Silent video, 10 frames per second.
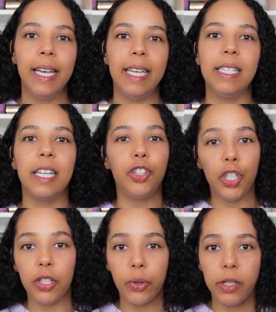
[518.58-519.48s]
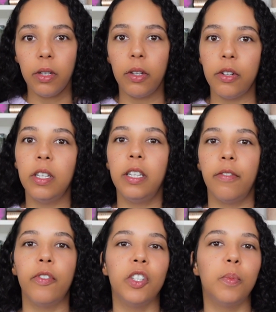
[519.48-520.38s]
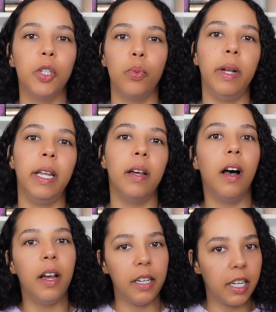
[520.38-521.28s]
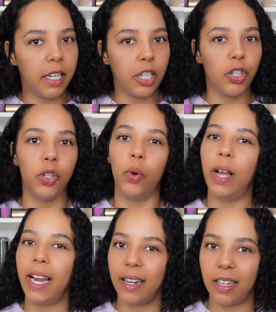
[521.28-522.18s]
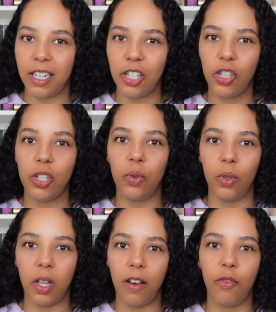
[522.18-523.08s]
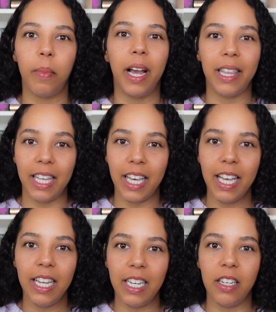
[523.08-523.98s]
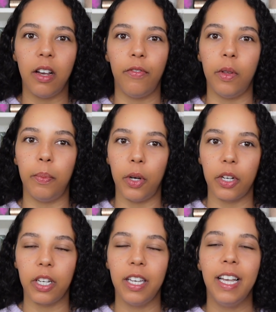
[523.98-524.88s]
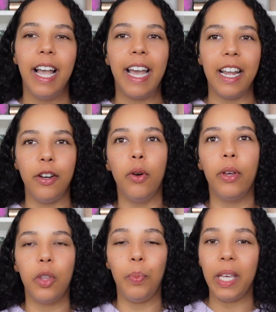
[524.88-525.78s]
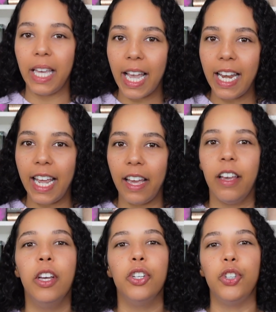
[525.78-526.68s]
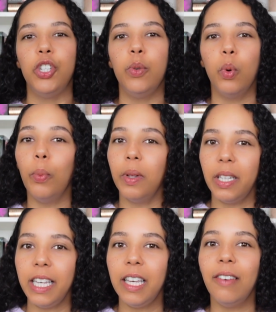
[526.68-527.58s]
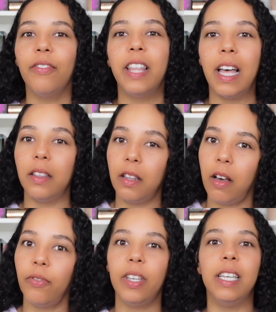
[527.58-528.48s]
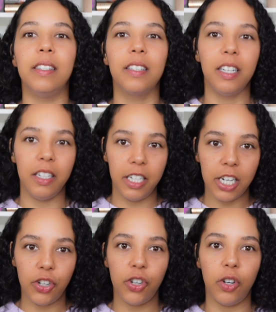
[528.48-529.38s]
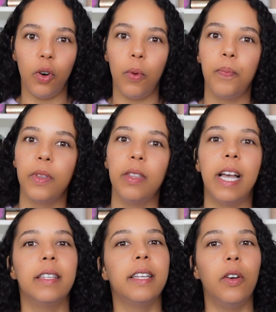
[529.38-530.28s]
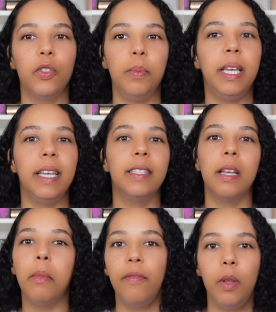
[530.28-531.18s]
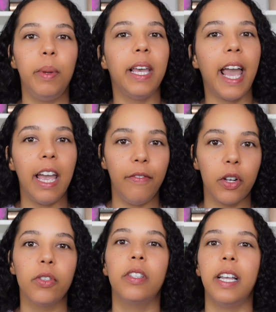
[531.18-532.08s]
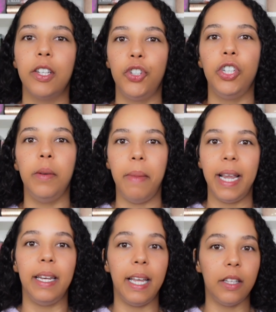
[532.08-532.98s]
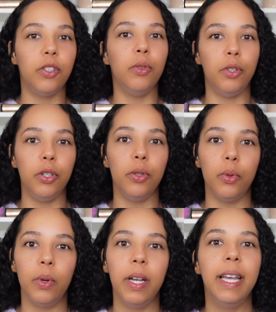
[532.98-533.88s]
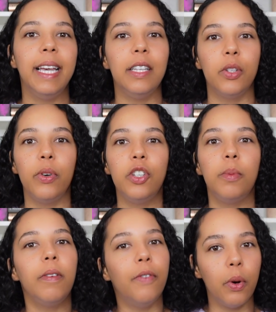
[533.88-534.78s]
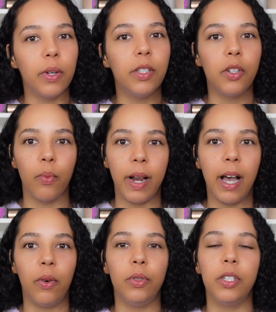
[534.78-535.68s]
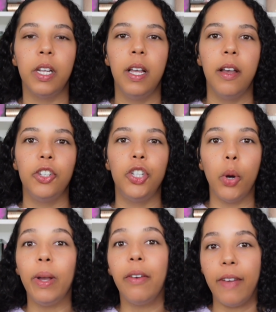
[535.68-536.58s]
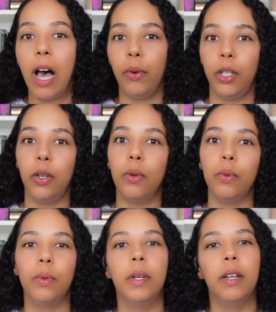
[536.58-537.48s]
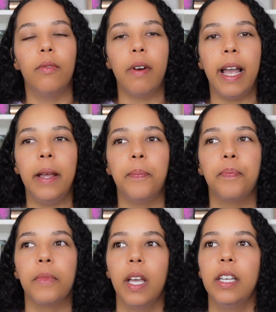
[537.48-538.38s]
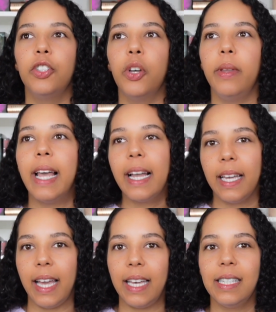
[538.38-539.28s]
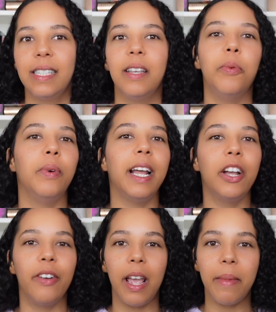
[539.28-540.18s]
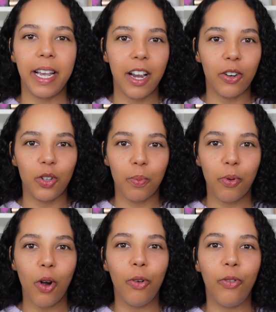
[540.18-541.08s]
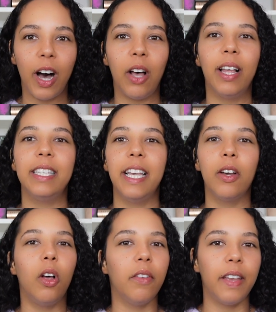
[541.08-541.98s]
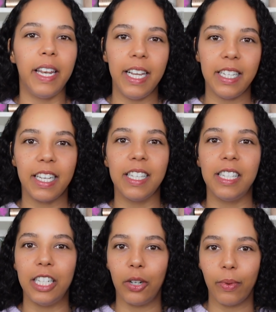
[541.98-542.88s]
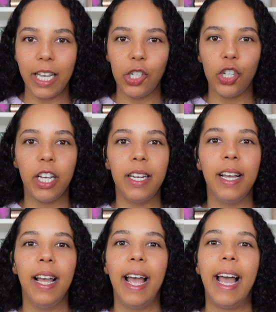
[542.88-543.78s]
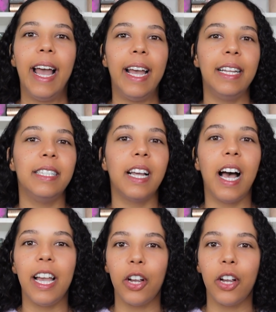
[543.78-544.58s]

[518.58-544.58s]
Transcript: is that she's going to learn the difference between unconditional and conditional love by the end of the book. And I know at the beginning, she will believe that love is conditional. That tells me some of the behaviors that she may need to do is going to be focused around showing value, right? So in that case, when I create my character profile, I take all of that into consideration and I